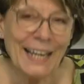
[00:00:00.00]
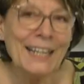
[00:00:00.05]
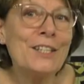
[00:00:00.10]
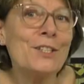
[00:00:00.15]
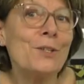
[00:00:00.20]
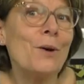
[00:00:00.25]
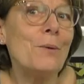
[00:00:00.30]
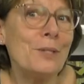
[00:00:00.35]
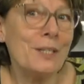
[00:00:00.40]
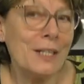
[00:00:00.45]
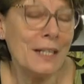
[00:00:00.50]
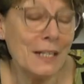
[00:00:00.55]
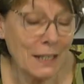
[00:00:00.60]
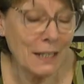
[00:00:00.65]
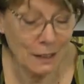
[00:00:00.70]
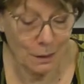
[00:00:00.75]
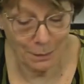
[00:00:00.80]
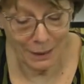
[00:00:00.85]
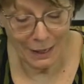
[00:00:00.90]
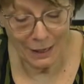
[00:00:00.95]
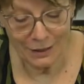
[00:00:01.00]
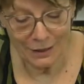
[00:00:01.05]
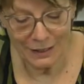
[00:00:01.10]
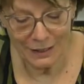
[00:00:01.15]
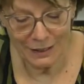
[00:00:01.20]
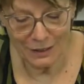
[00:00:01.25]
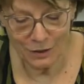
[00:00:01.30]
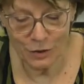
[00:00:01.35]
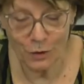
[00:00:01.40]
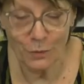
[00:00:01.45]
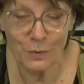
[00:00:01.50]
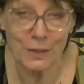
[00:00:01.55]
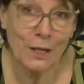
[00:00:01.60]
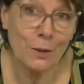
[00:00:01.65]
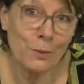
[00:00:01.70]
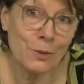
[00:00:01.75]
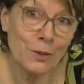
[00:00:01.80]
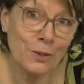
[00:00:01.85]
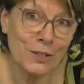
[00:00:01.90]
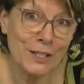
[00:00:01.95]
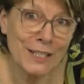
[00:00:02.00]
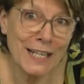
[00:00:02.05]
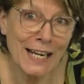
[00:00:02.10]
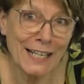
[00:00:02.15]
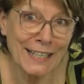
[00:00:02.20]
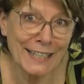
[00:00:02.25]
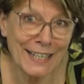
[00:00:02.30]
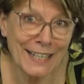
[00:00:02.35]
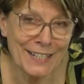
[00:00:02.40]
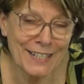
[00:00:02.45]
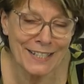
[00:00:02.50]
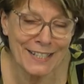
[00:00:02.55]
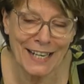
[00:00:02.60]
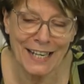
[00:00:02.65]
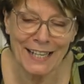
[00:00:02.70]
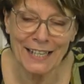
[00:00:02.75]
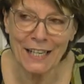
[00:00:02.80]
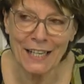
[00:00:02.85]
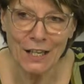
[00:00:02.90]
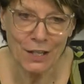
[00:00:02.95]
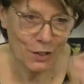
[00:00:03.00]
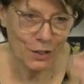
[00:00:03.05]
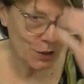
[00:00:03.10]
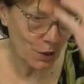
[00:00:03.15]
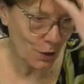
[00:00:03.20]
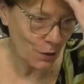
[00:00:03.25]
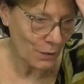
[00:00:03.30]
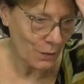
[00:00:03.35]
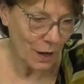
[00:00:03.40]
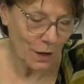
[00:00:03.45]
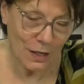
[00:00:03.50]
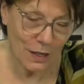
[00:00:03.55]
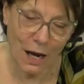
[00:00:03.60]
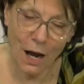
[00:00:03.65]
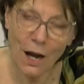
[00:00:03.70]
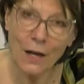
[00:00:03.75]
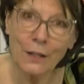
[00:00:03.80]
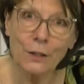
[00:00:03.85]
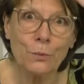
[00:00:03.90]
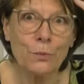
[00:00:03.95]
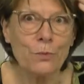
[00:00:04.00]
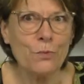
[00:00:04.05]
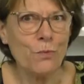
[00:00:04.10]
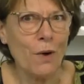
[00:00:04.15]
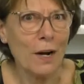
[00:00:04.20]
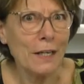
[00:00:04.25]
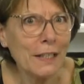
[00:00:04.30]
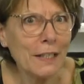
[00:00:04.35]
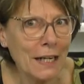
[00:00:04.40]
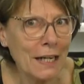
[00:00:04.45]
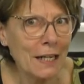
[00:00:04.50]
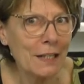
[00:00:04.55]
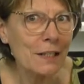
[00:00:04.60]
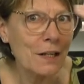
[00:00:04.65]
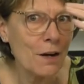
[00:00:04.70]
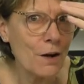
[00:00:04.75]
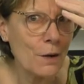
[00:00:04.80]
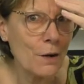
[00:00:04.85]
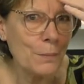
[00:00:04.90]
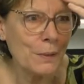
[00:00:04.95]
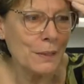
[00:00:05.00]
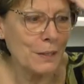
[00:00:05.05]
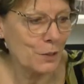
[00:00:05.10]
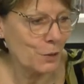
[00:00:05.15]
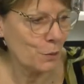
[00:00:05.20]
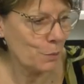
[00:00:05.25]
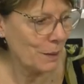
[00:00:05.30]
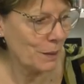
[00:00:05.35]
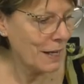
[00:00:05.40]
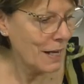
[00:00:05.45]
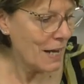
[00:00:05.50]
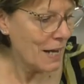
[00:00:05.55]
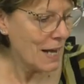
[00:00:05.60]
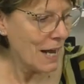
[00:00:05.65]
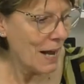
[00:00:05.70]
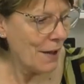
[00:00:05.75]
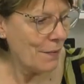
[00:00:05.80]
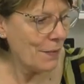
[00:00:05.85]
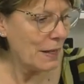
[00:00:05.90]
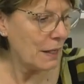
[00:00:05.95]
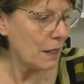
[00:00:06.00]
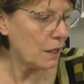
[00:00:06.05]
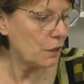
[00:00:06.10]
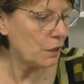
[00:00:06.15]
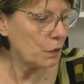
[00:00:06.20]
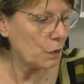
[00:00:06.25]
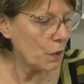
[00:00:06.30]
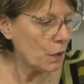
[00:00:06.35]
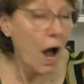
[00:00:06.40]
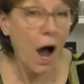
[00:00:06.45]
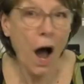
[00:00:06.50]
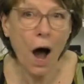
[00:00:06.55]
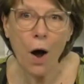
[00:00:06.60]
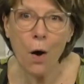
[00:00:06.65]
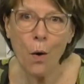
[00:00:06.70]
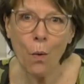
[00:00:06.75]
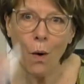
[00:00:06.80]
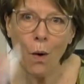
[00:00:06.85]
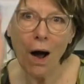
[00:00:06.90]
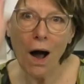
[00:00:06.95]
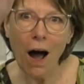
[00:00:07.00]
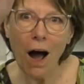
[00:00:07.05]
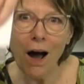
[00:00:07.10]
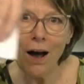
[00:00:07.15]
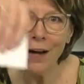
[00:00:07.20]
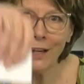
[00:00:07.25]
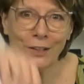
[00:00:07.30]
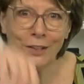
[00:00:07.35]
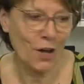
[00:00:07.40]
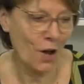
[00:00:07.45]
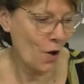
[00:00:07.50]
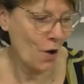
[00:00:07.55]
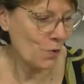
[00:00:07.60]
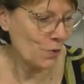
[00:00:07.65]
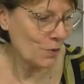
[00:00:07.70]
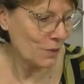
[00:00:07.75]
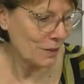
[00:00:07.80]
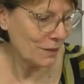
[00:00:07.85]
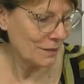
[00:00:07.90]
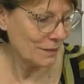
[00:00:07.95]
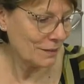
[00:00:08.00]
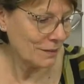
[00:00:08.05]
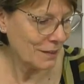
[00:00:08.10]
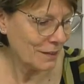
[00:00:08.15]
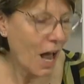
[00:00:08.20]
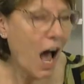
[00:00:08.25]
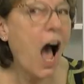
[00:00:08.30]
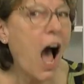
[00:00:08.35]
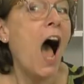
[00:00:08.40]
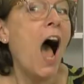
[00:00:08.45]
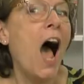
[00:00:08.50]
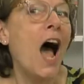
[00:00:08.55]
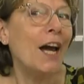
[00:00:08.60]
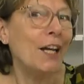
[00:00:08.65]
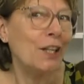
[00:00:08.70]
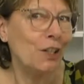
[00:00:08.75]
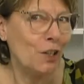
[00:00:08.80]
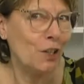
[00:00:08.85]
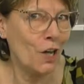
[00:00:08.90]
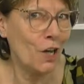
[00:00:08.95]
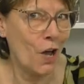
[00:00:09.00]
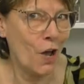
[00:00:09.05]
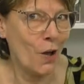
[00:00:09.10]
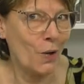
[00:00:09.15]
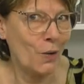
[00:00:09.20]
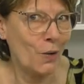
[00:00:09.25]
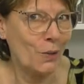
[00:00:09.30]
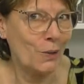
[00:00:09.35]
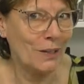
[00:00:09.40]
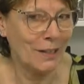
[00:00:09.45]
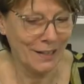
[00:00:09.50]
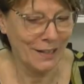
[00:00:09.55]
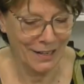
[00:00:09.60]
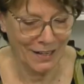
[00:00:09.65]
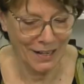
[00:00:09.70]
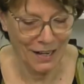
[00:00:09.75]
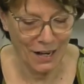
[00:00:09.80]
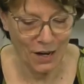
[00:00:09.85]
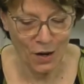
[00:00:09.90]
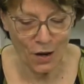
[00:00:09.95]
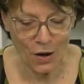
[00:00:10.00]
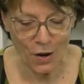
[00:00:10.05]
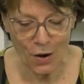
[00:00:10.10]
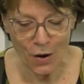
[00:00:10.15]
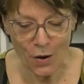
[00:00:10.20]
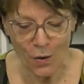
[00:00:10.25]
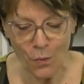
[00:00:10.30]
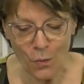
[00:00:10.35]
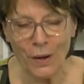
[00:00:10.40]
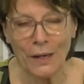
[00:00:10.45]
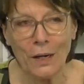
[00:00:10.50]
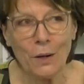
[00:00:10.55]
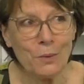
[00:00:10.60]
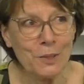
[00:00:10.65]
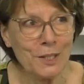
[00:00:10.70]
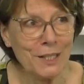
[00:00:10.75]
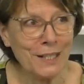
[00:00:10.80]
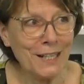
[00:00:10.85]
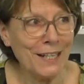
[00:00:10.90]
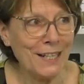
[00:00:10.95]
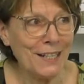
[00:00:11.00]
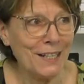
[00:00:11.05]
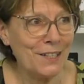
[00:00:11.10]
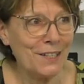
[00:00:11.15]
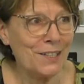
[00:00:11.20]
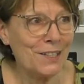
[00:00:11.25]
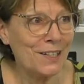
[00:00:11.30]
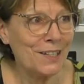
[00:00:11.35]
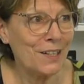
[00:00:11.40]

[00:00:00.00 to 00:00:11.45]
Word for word: So I was thinking about it because obviously I was on telly yesterday. So I kind of was running out of time a little bit. And then I thought, oh, I know. I know. When I was a kid,